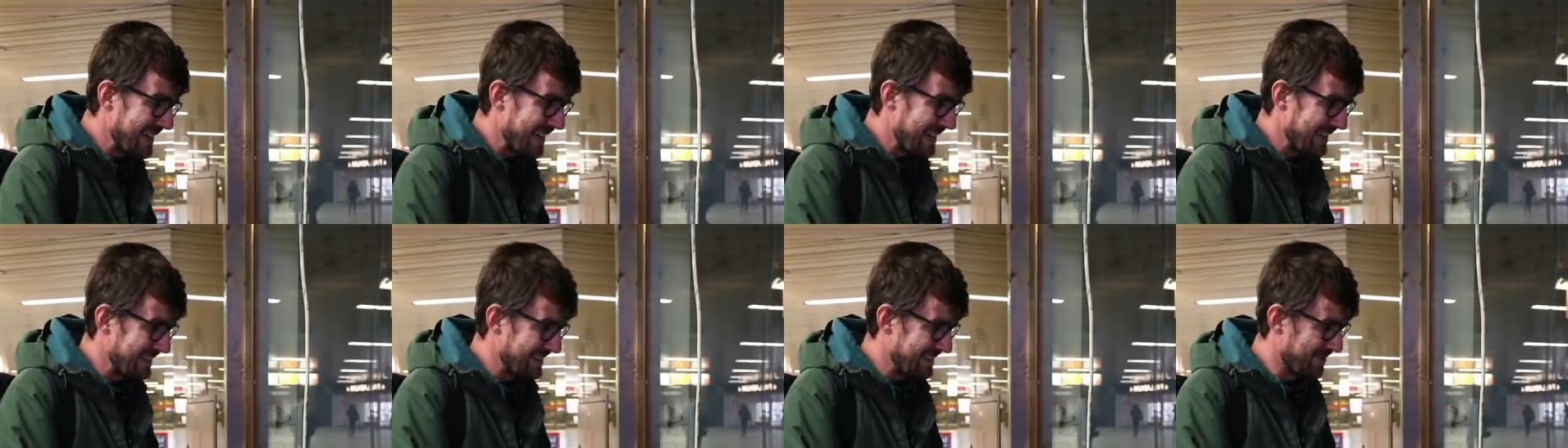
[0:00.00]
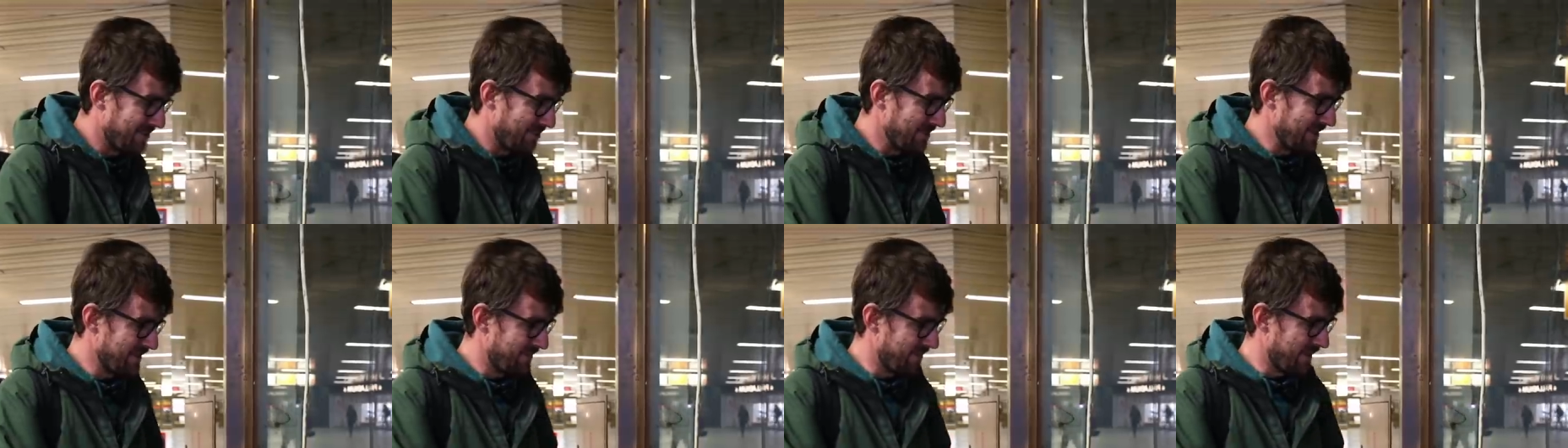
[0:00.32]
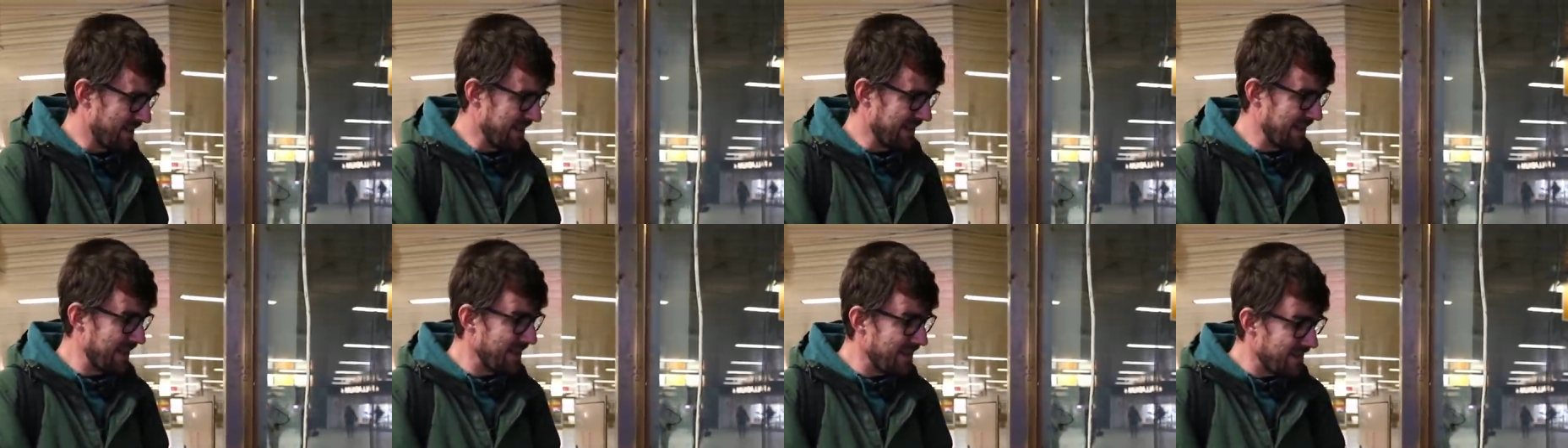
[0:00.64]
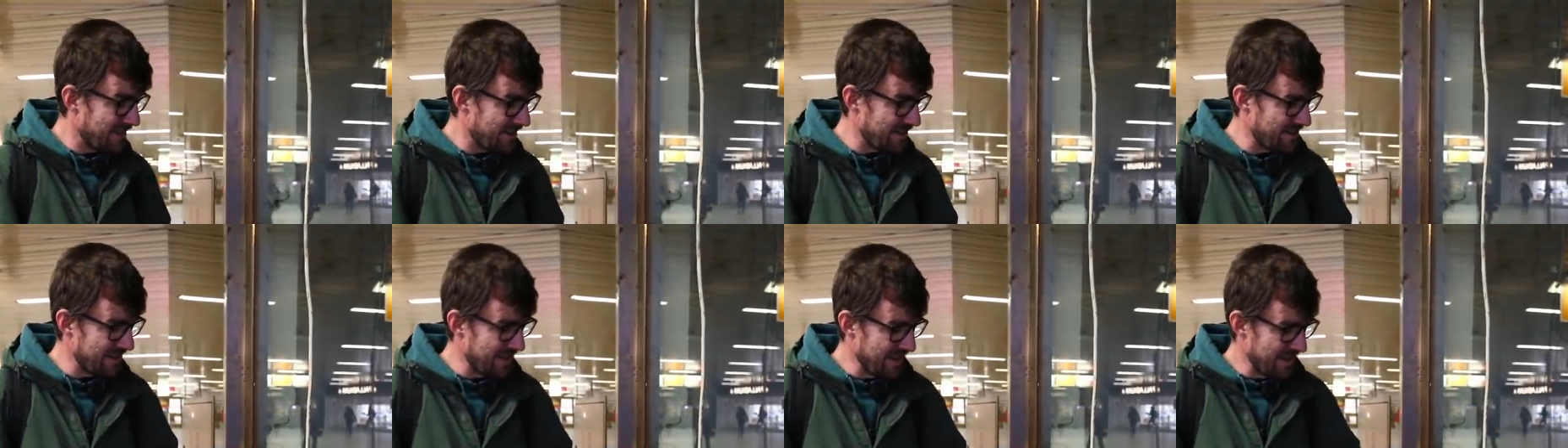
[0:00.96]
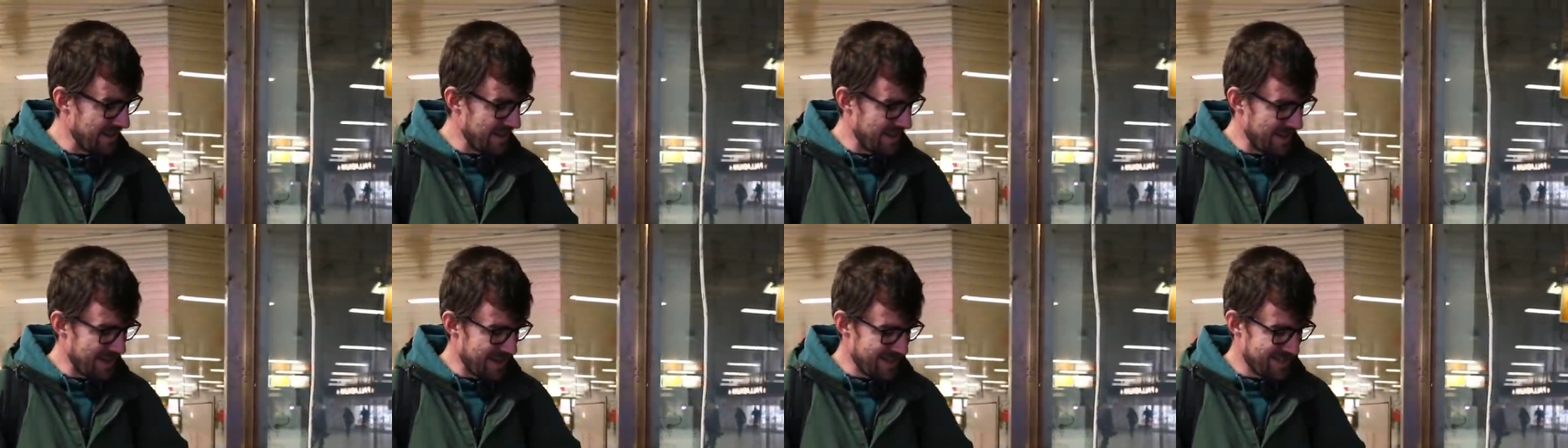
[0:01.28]
and the only thing here
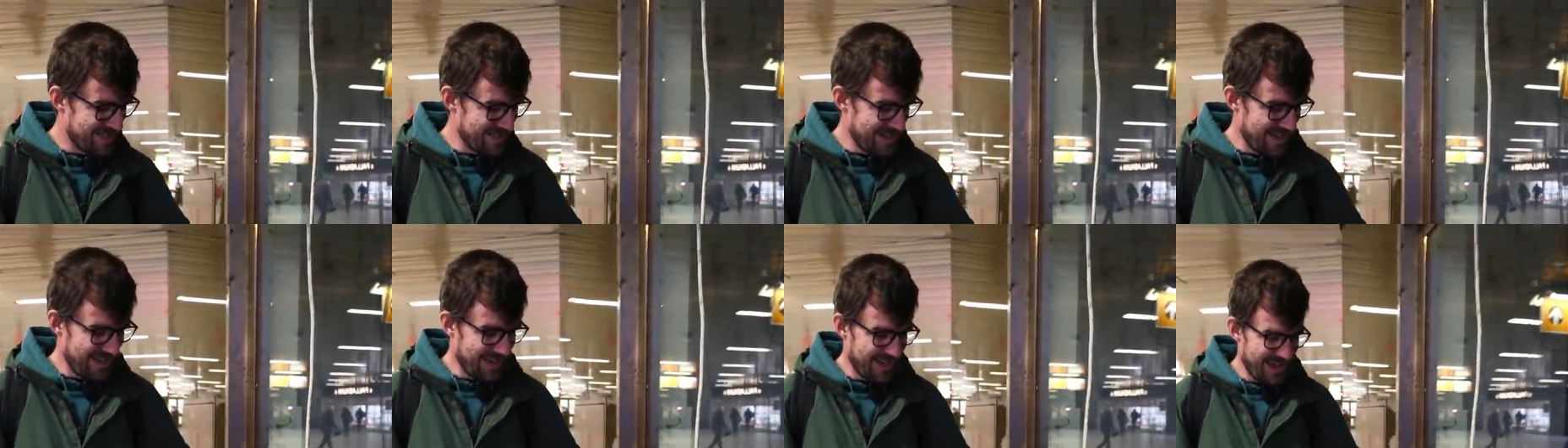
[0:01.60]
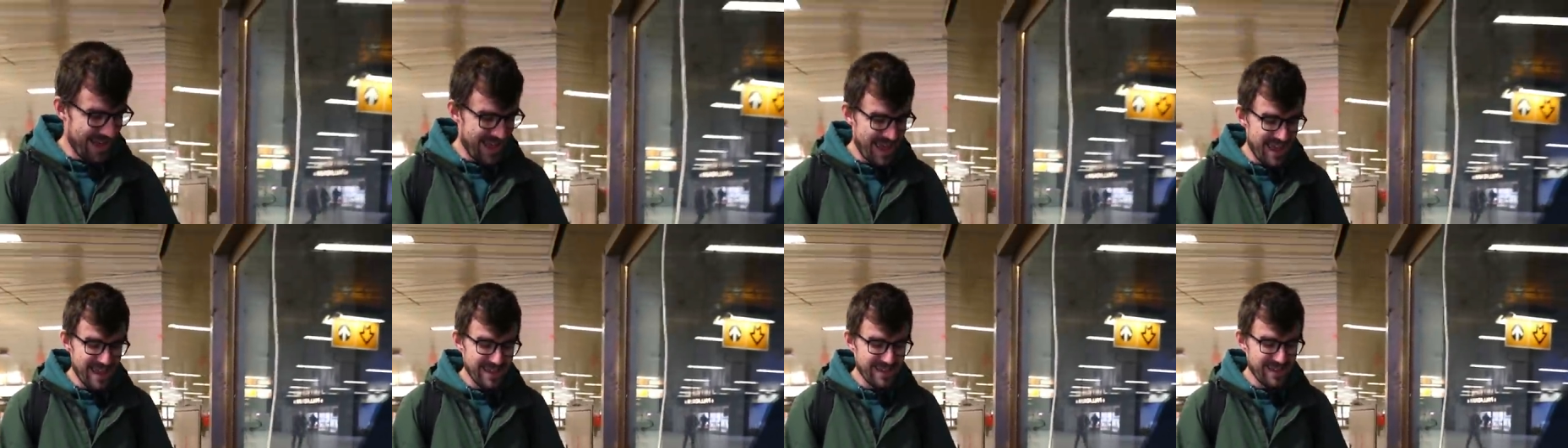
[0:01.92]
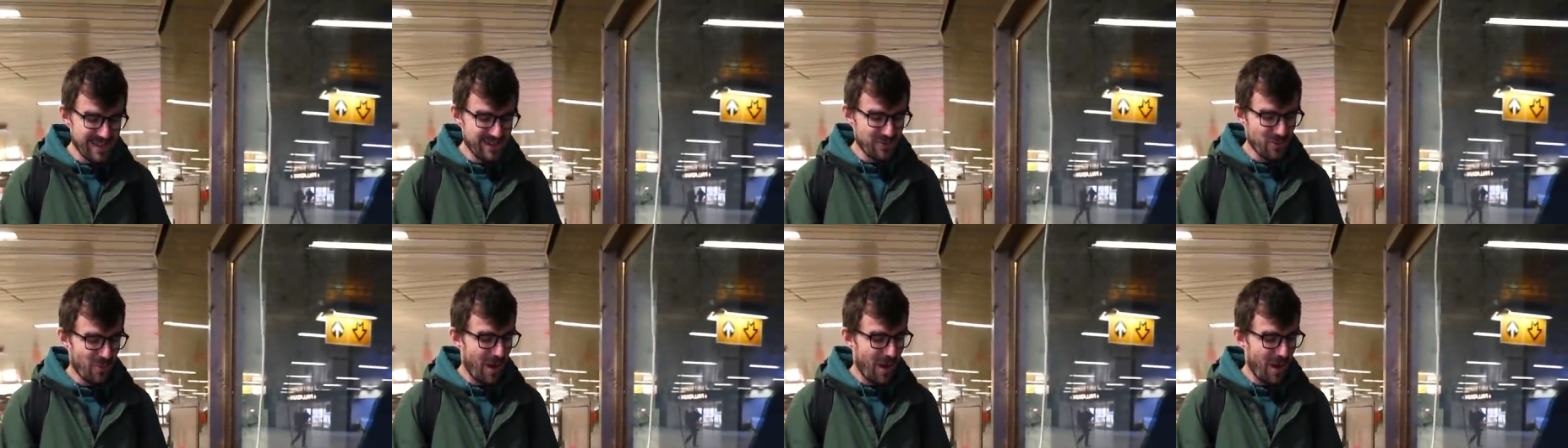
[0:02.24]
is a hanging